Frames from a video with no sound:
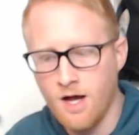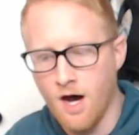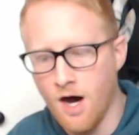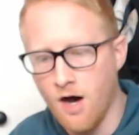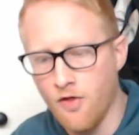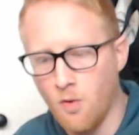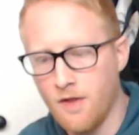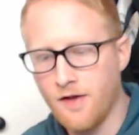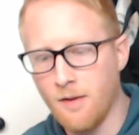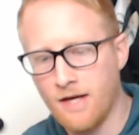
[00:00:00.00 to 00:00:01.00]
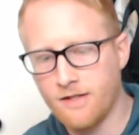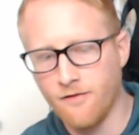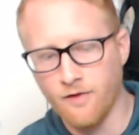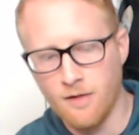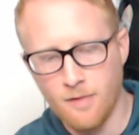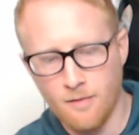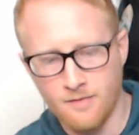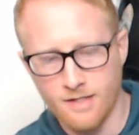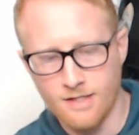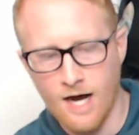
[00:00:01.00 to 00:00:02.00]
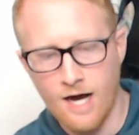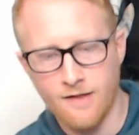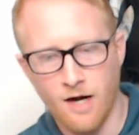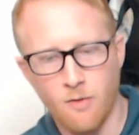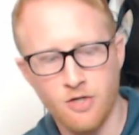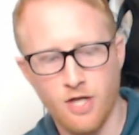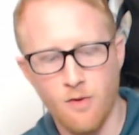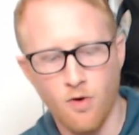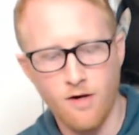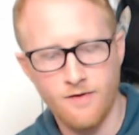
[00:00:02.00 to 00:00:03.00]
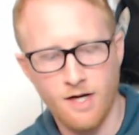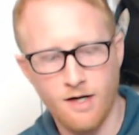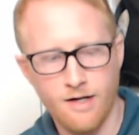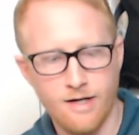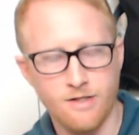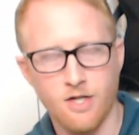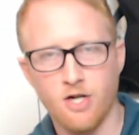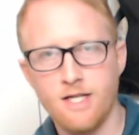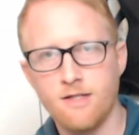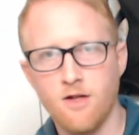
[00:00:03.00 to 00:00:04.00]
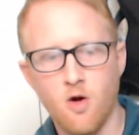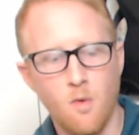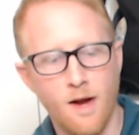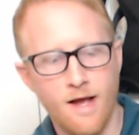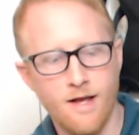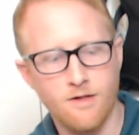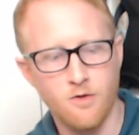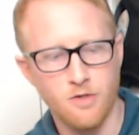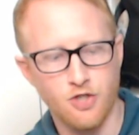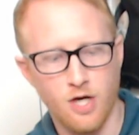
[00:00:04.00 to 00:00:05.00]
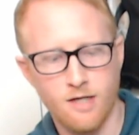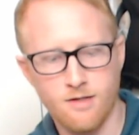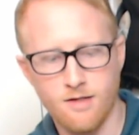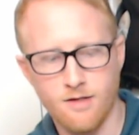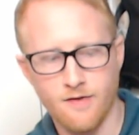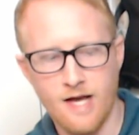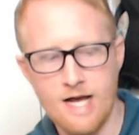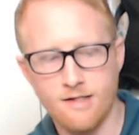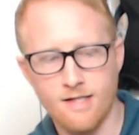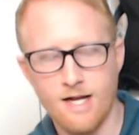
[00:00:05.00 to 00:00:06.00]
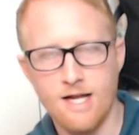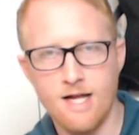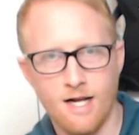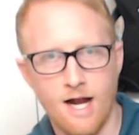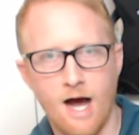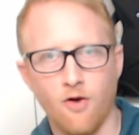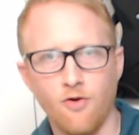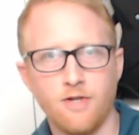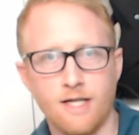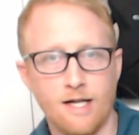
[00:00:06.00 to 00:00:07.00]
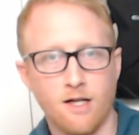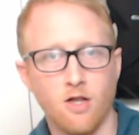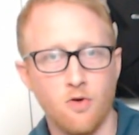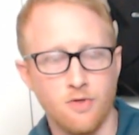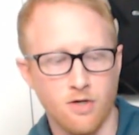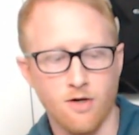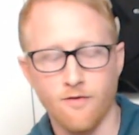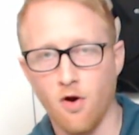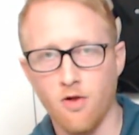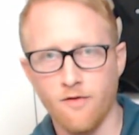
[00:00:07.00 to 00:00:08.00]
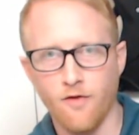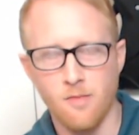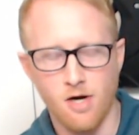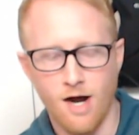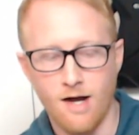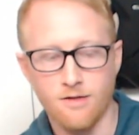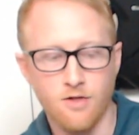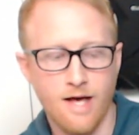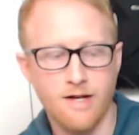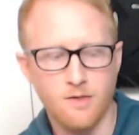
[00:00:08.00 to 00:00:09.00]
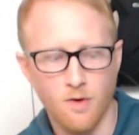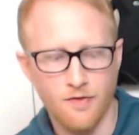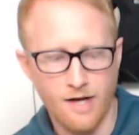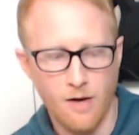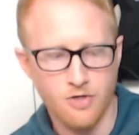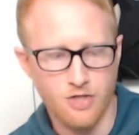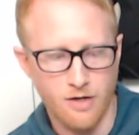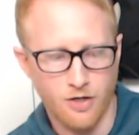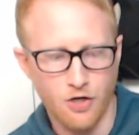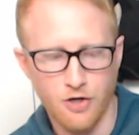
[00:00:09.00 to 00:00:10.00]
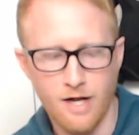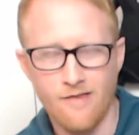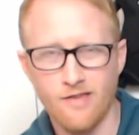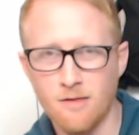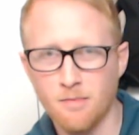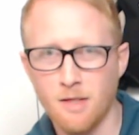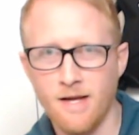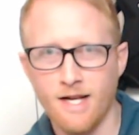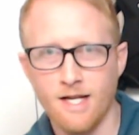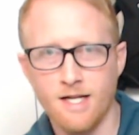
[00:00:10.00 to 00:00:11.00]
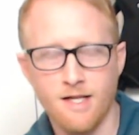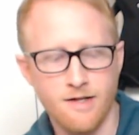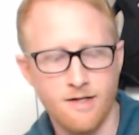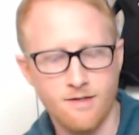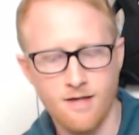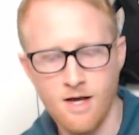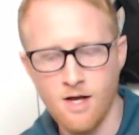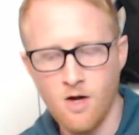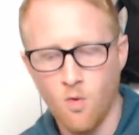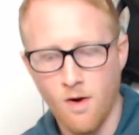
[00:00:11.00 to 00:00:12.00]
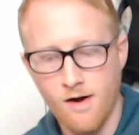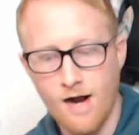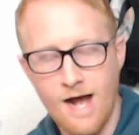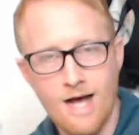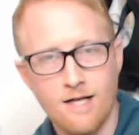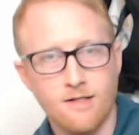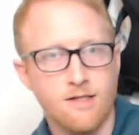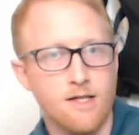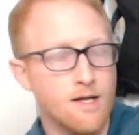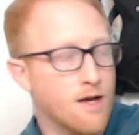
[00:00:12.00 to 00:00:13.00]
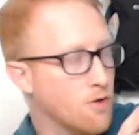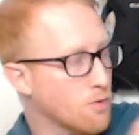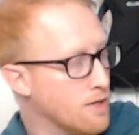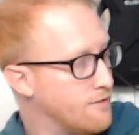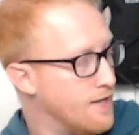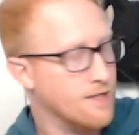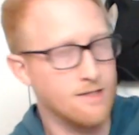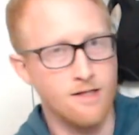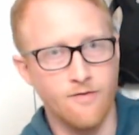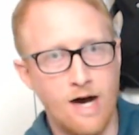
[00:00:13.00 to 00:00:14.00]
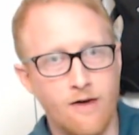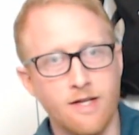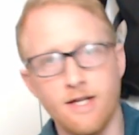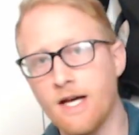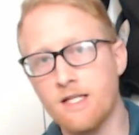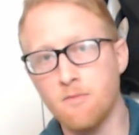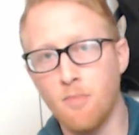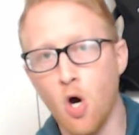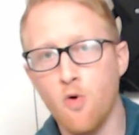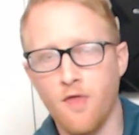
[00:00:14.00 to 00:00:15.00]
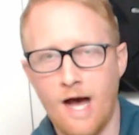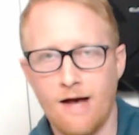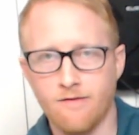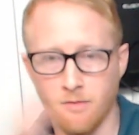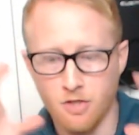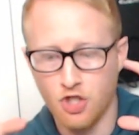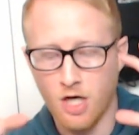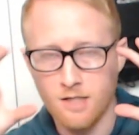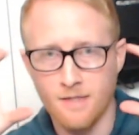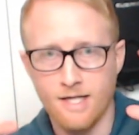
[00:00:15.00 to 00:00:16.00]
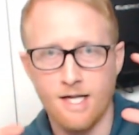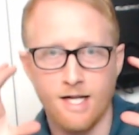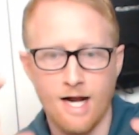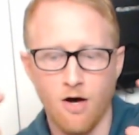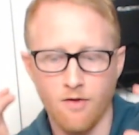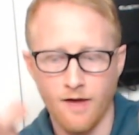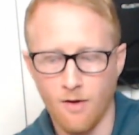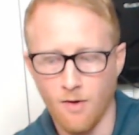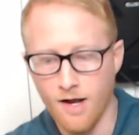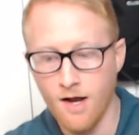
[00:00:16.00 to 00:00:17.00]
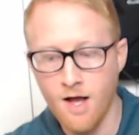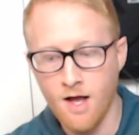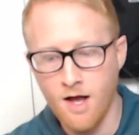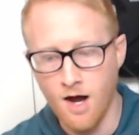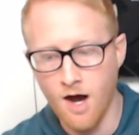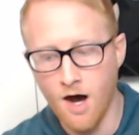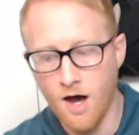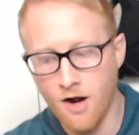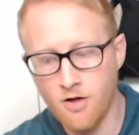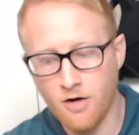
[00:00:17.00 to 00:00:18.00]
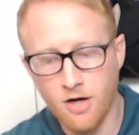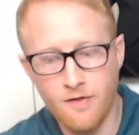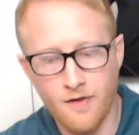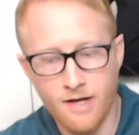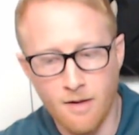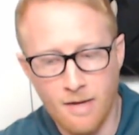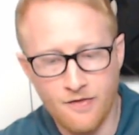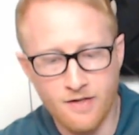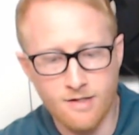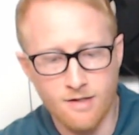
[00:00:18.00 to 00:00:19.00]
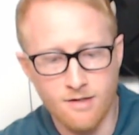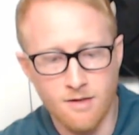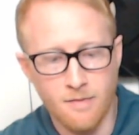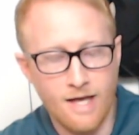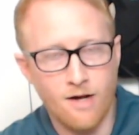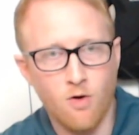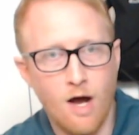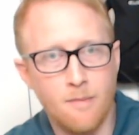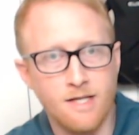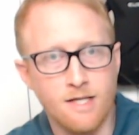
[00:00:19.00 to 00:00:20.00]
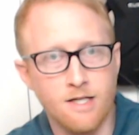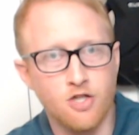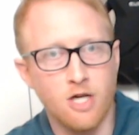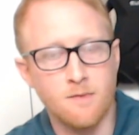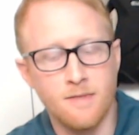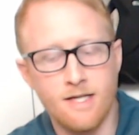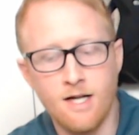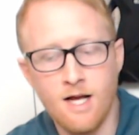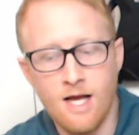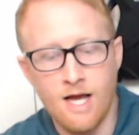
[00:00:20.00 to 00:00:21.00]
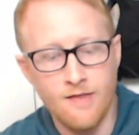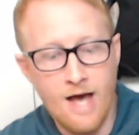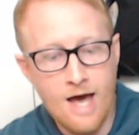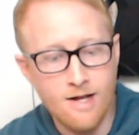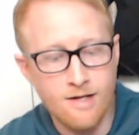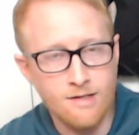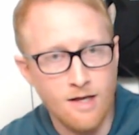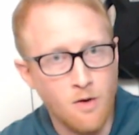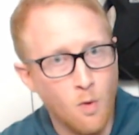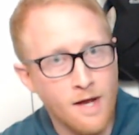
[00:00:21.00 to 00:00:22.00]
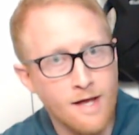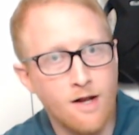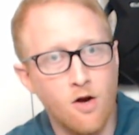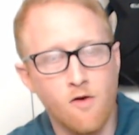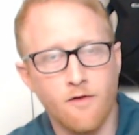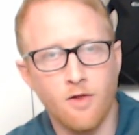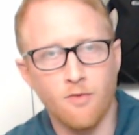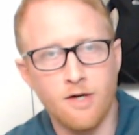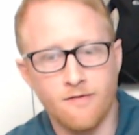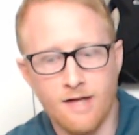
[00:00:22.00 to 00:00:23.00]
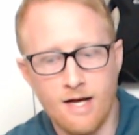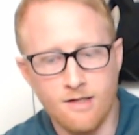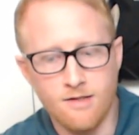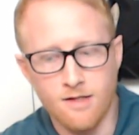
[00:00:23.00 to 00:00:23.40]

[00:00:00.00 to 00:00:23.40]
The one thing about the flip-up design that I wish they would have done is there is no way to adjust the headset in and out to get it closer or farther from your eyes. So that is one thing I wish they could have implemented into this, whereas the Rift S and the Valve Index both have some adjustment in and out that way. Another good thing about this is the mechanical Ipd adjustment, and that is a win over the Rift S.